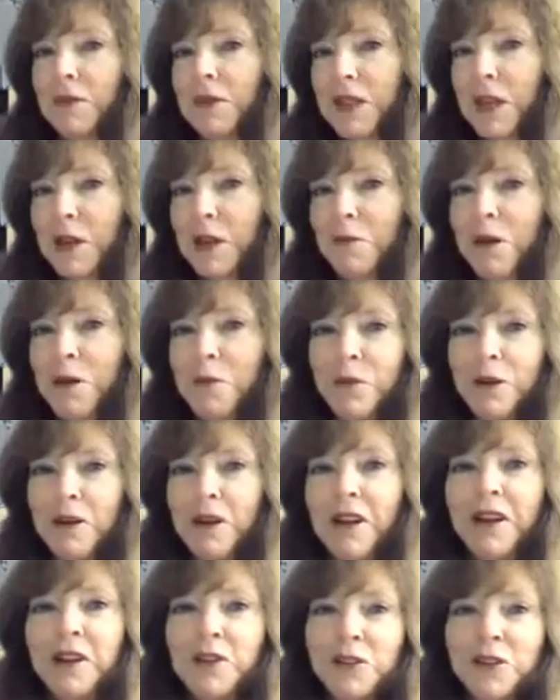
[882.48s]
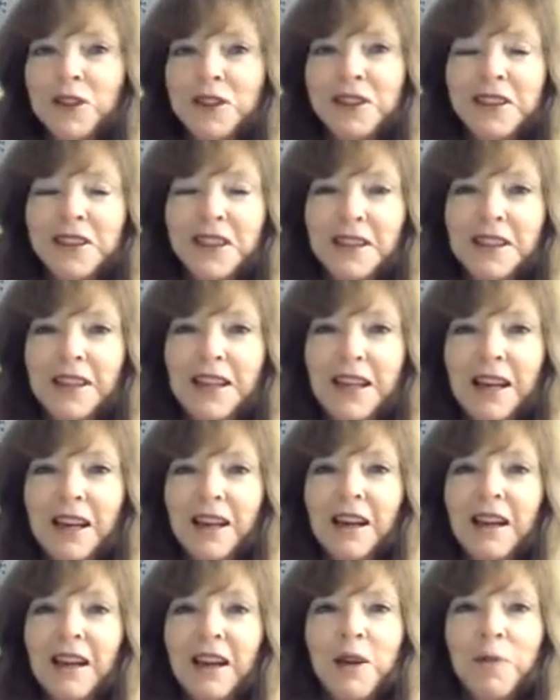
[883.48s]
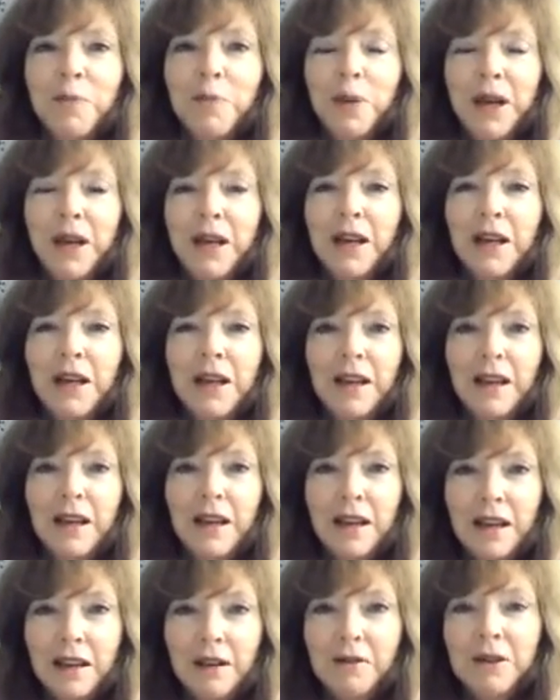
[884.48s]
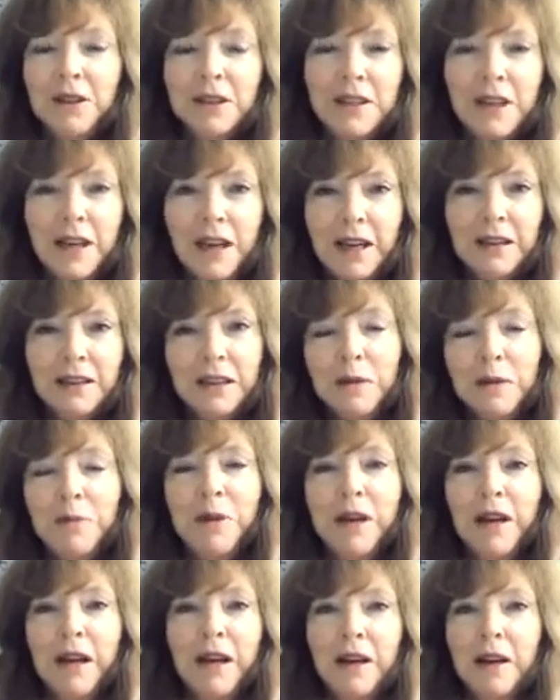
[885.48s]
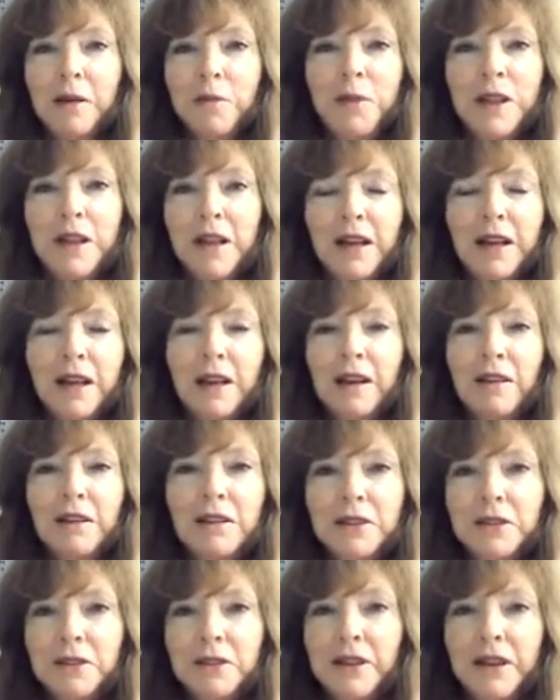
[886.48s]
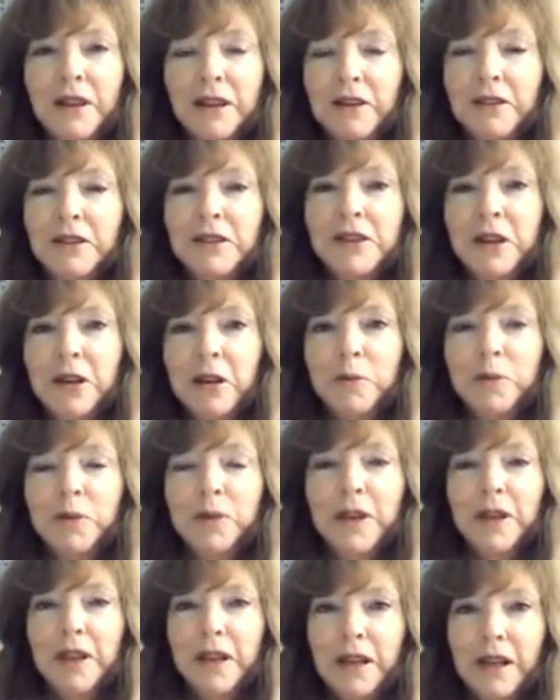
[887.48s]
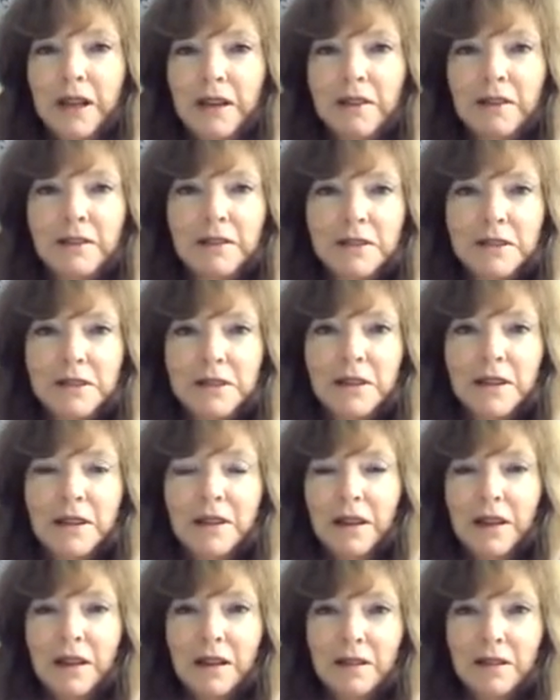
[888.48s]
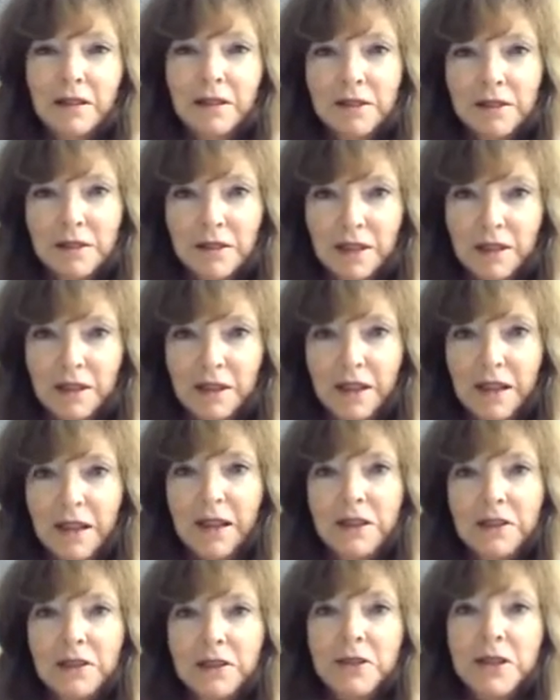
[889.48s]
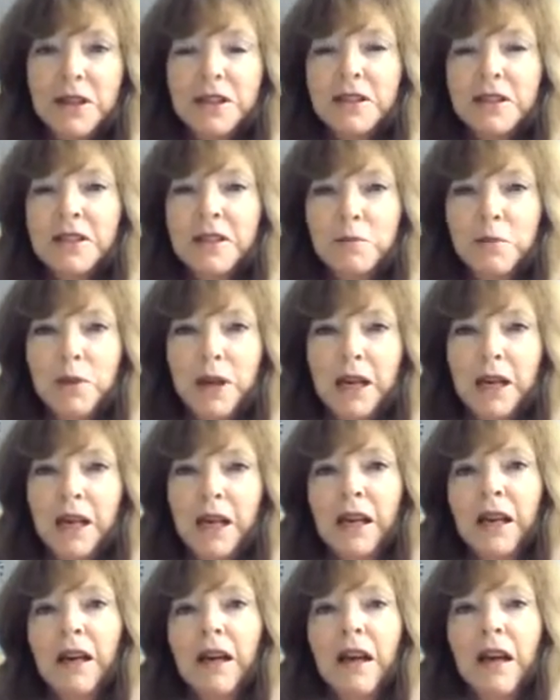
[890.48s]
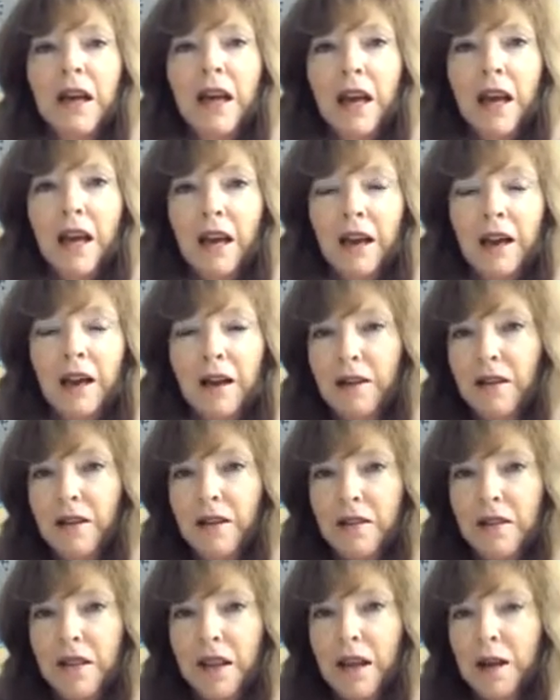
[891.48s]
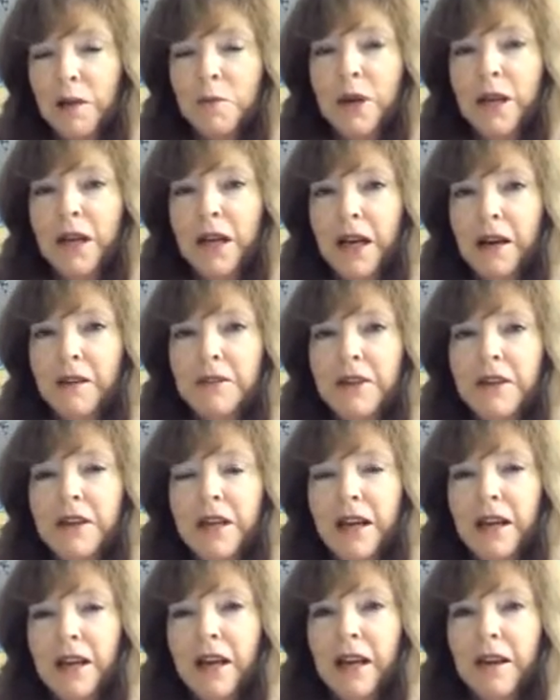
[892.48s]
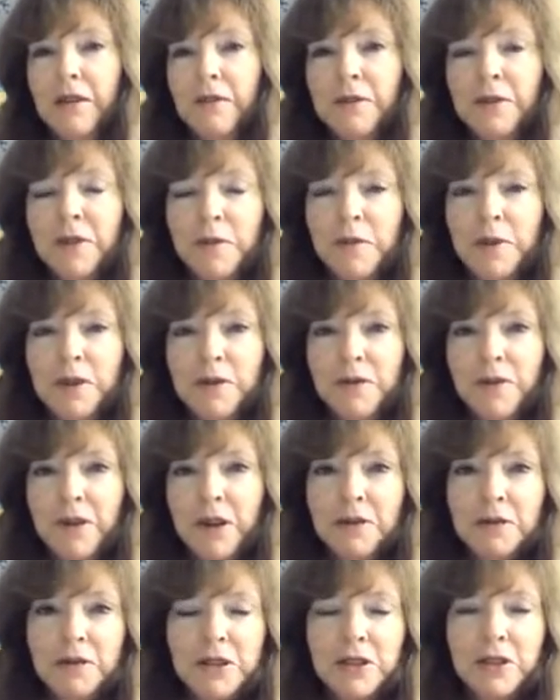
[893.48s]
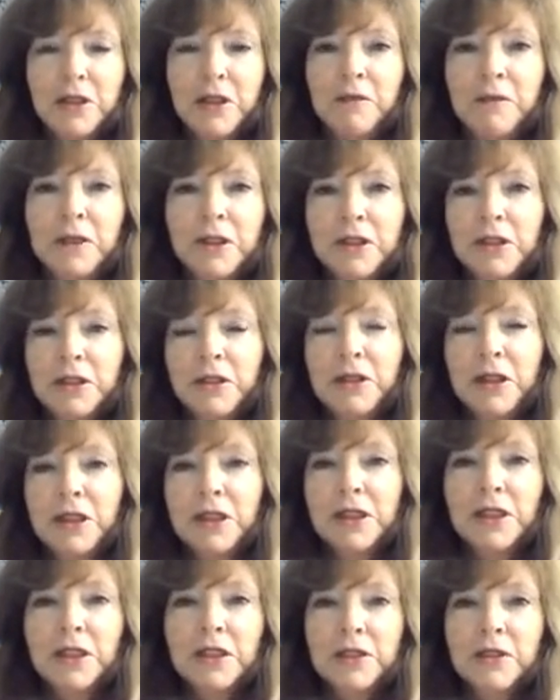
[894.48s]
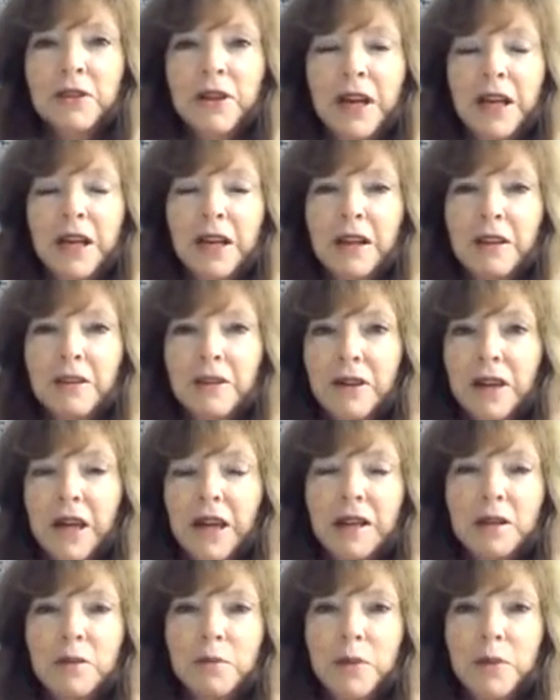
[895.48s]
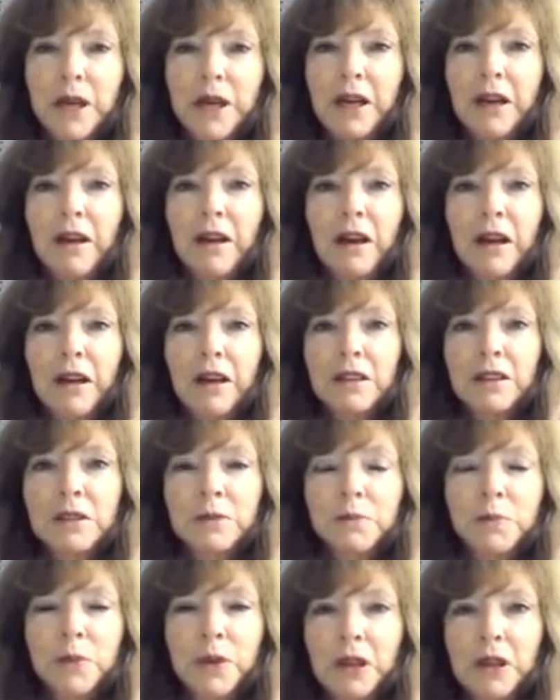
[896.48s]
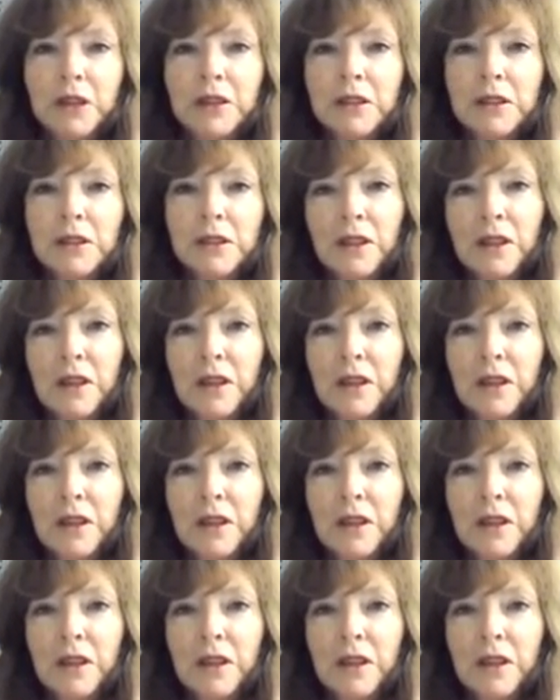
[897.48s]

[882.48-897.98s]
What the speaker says: same number, interestingly, but it was had a limit on it. I mean, they didn't do another TARP where they increased the money, and any money after that came from the Federal Reserve, which, of course, just created the money on its books.